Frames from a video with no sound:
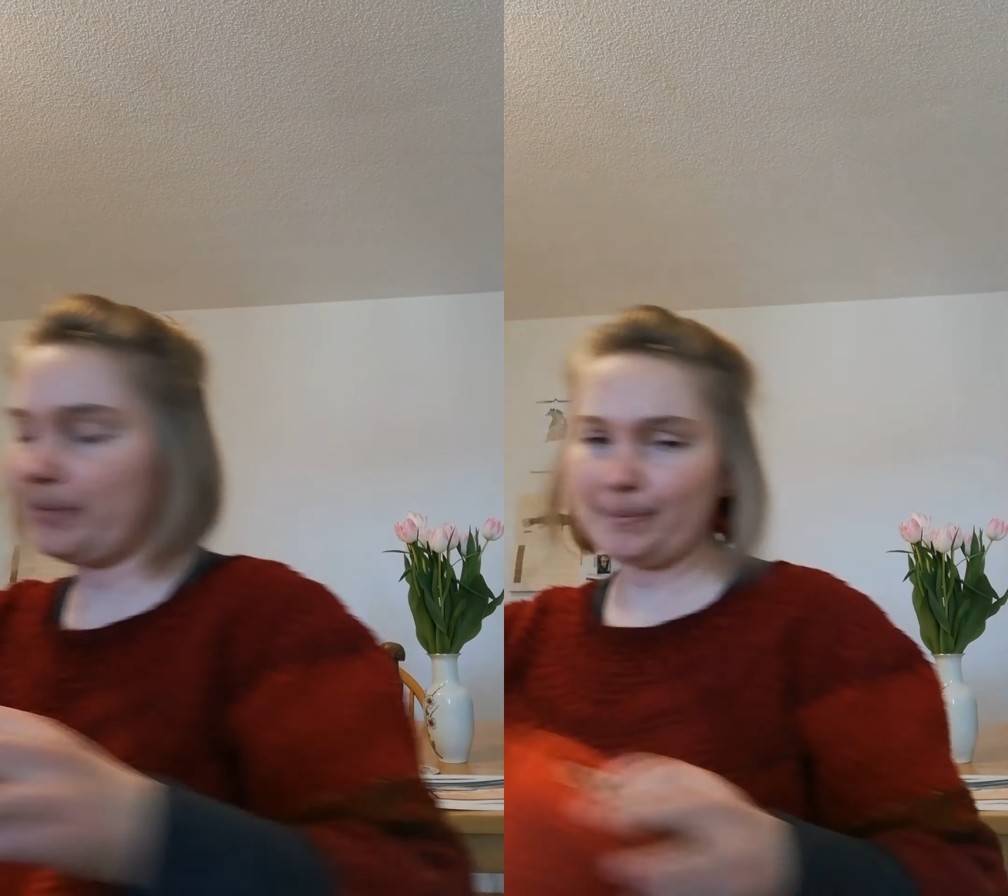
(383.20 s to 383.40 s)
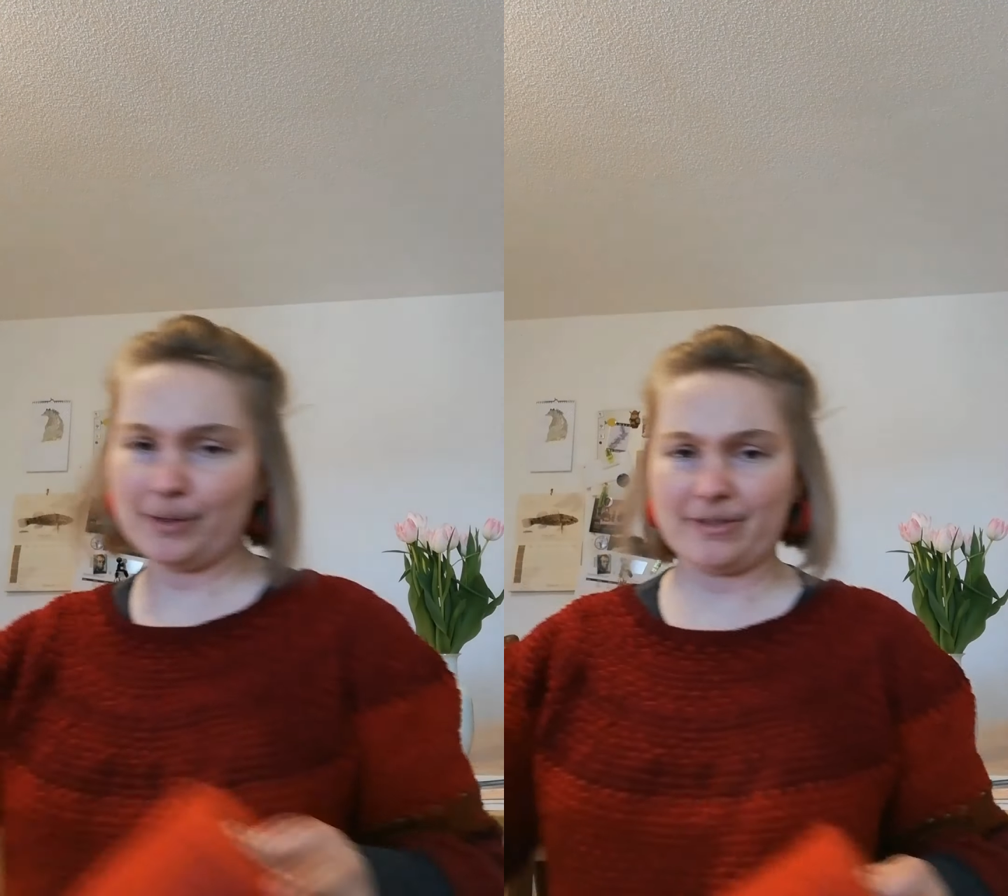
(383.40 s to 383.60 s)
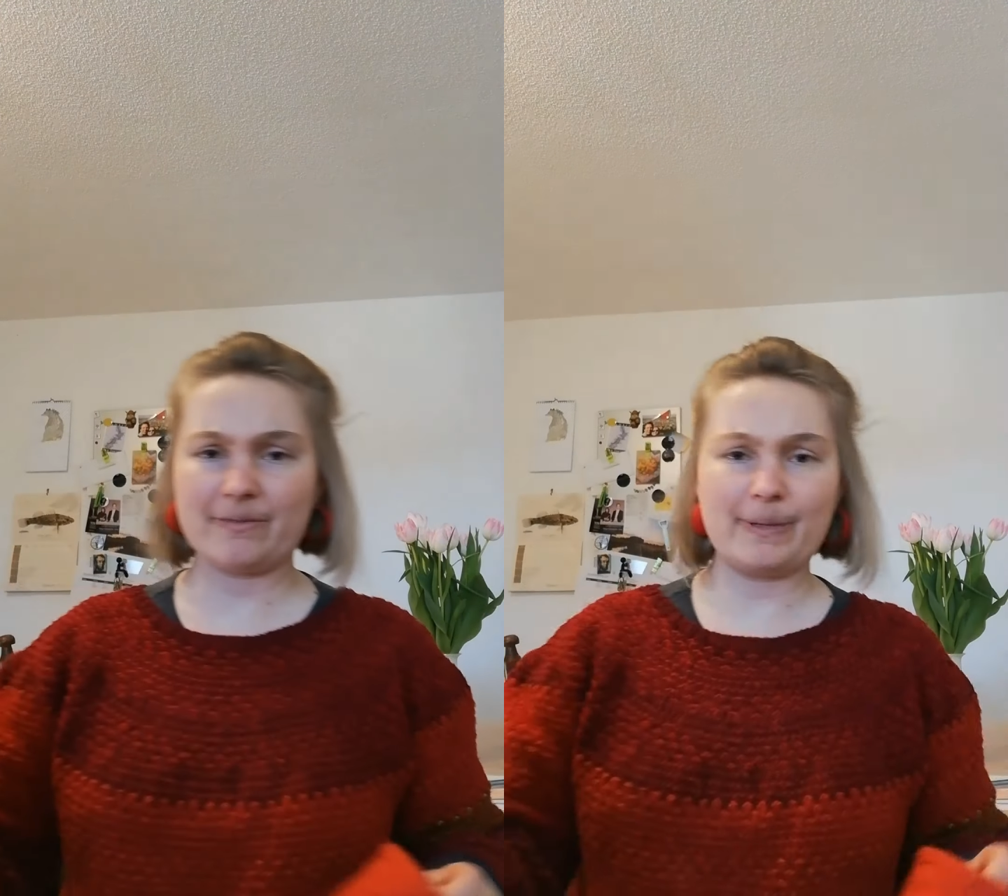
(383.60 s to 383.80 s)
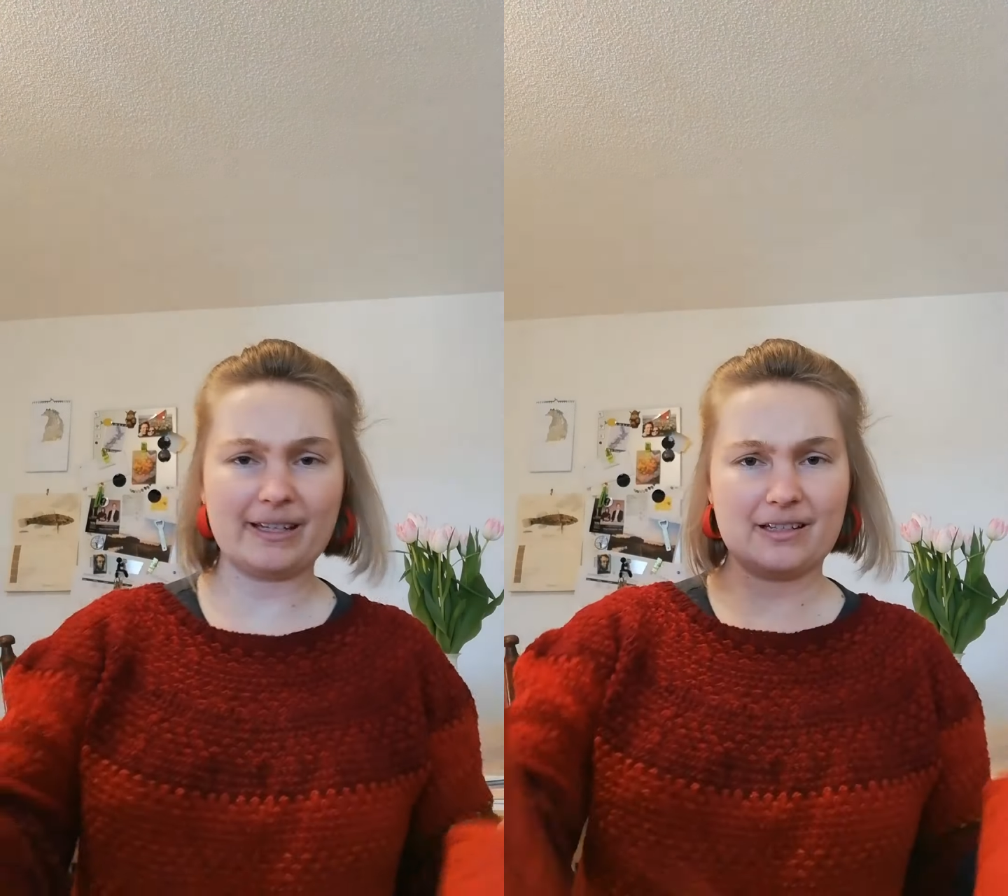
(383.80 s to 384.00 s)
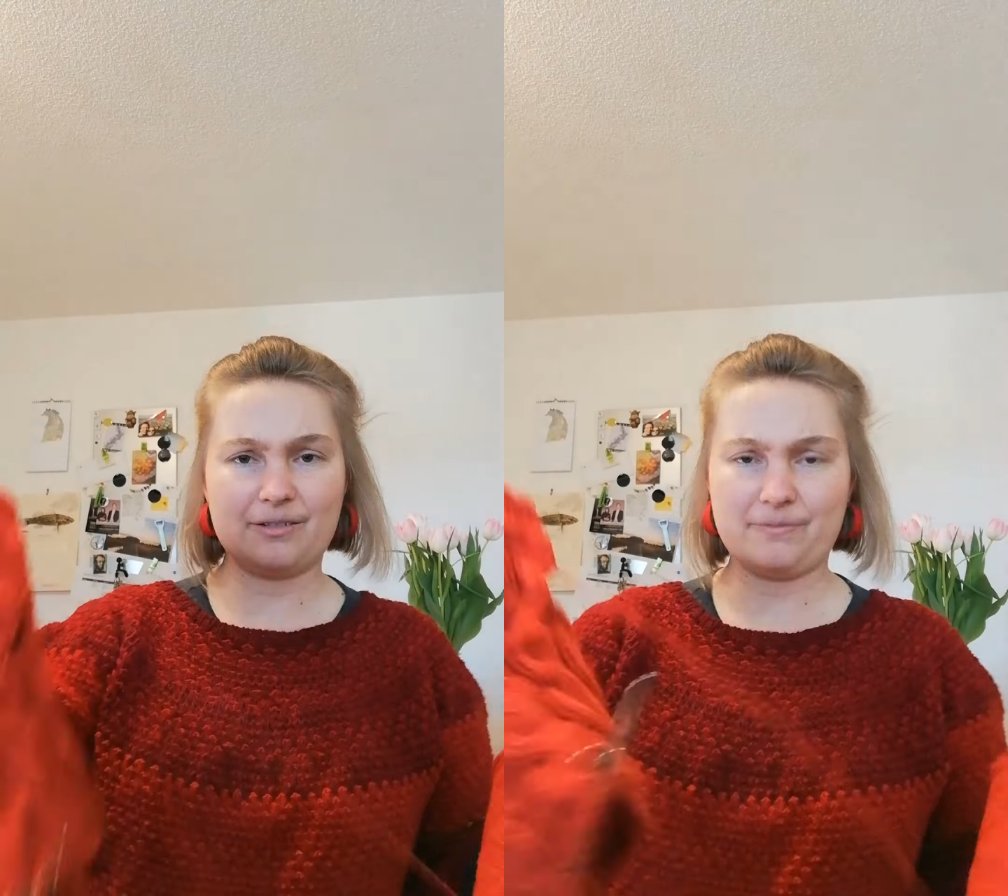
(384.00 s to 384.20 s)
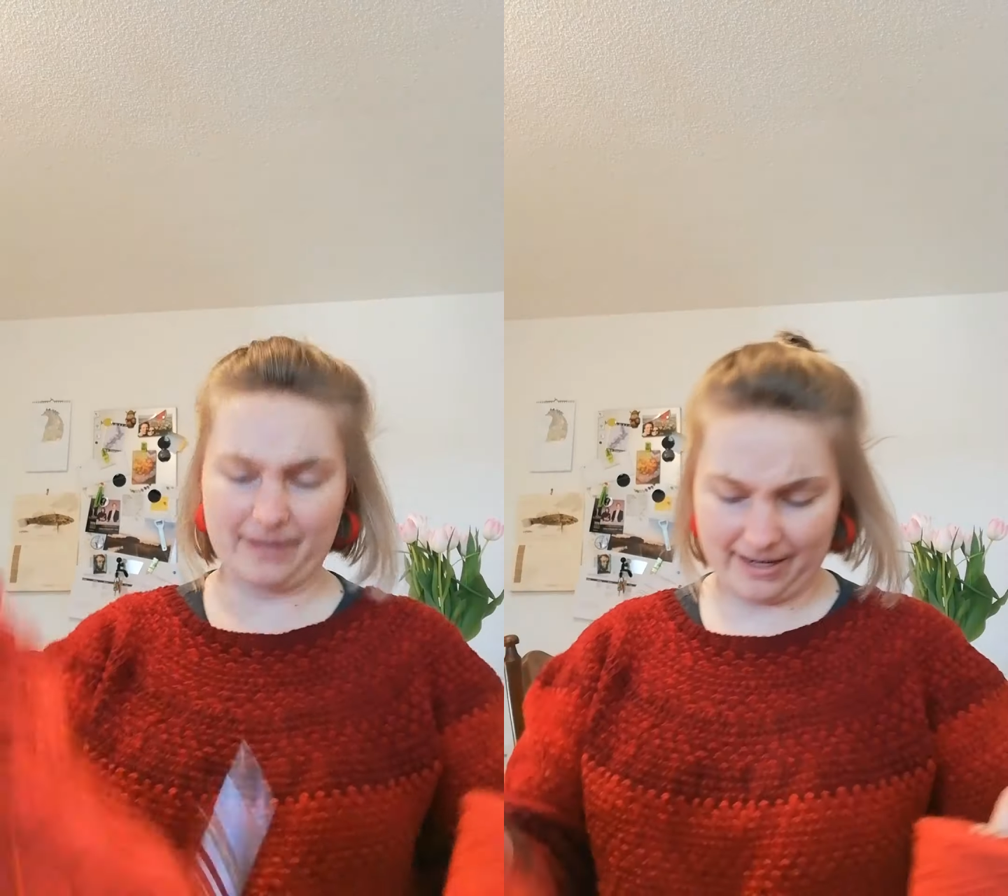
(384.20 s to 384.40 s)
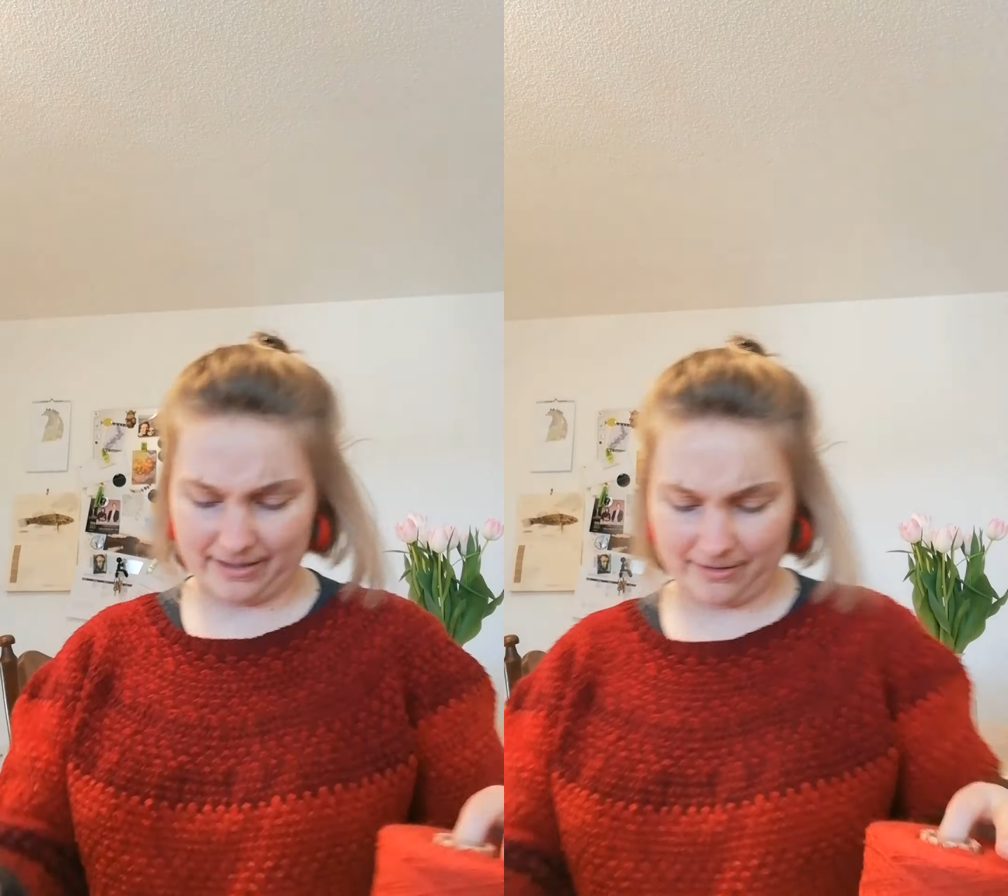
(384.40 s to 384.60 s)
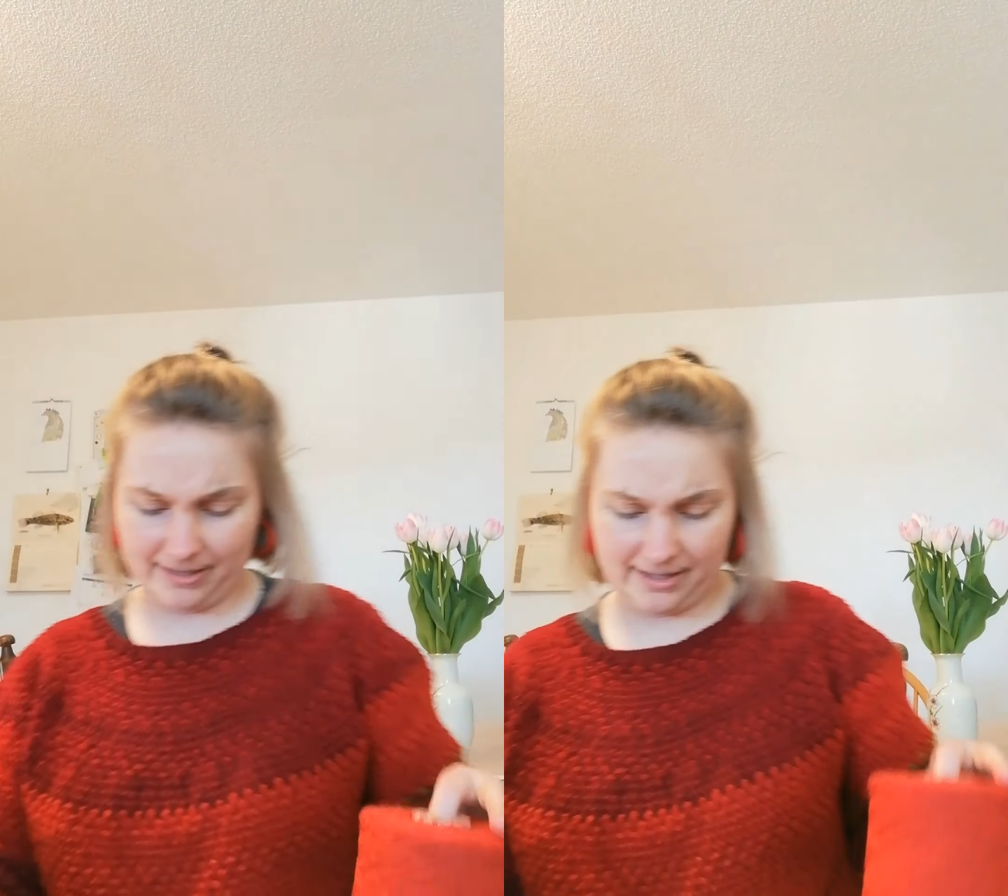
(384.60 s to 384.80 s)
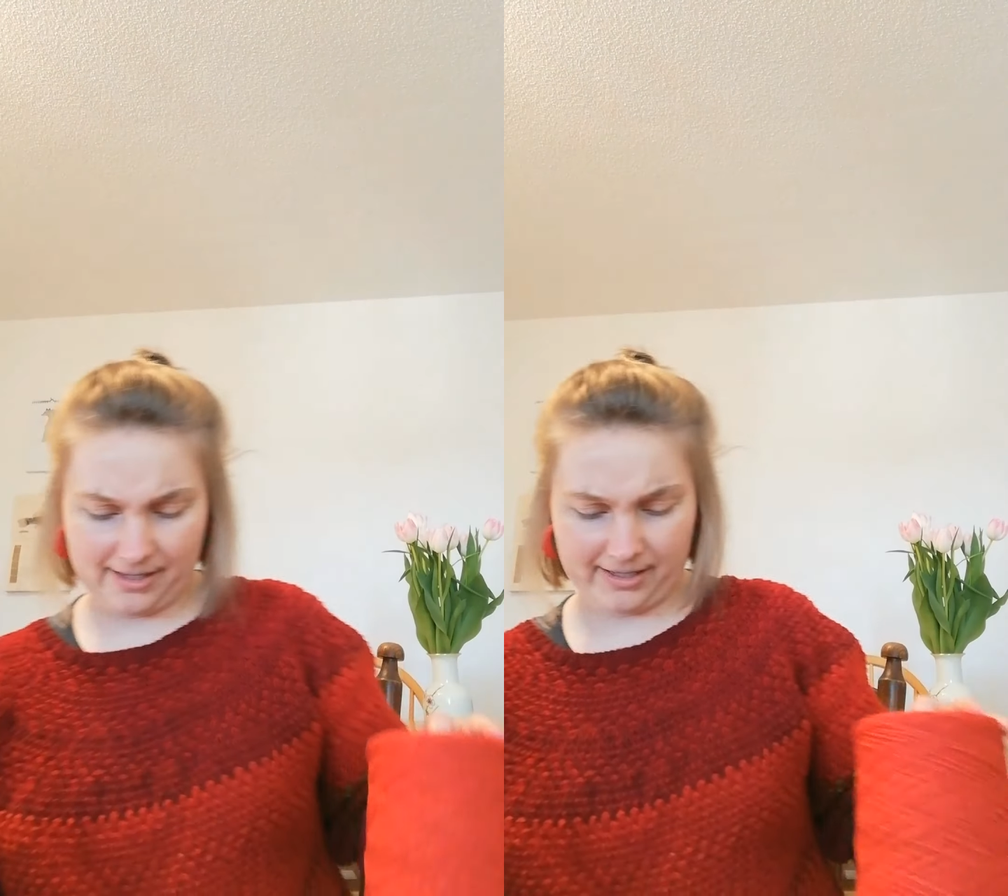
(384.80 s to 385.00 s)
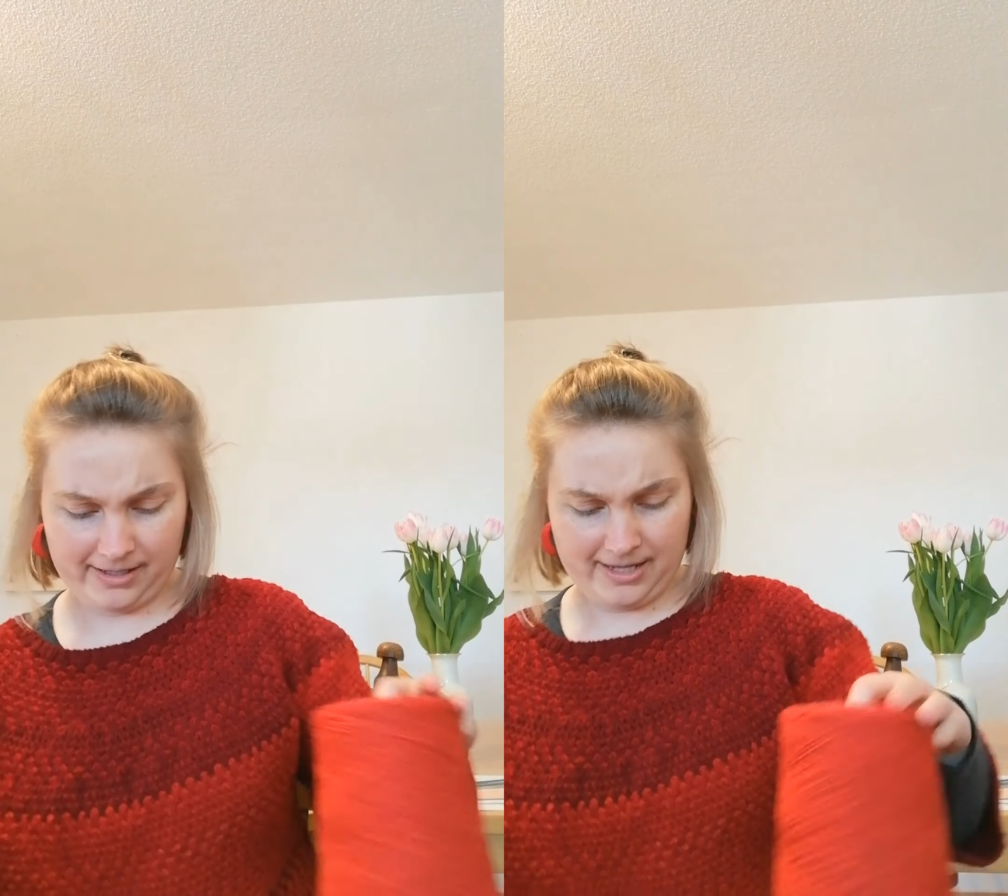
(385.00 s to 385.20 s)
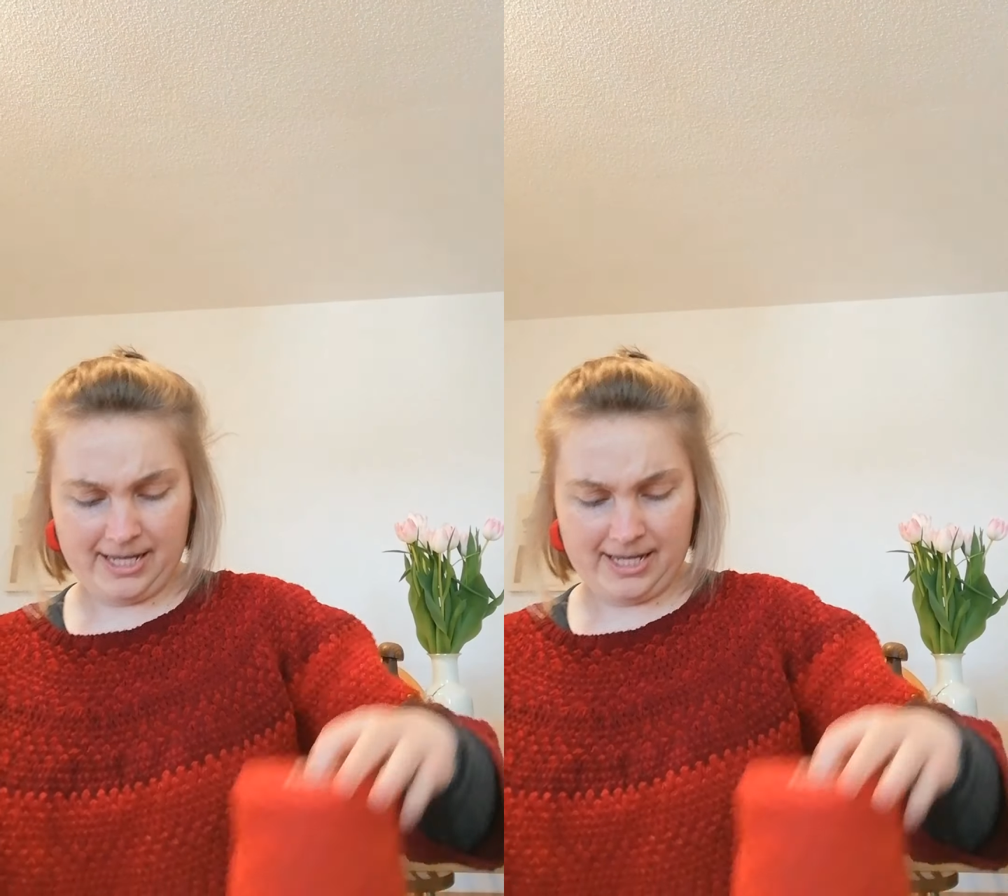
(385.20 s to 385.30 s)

I'm not speaking too fast or anything.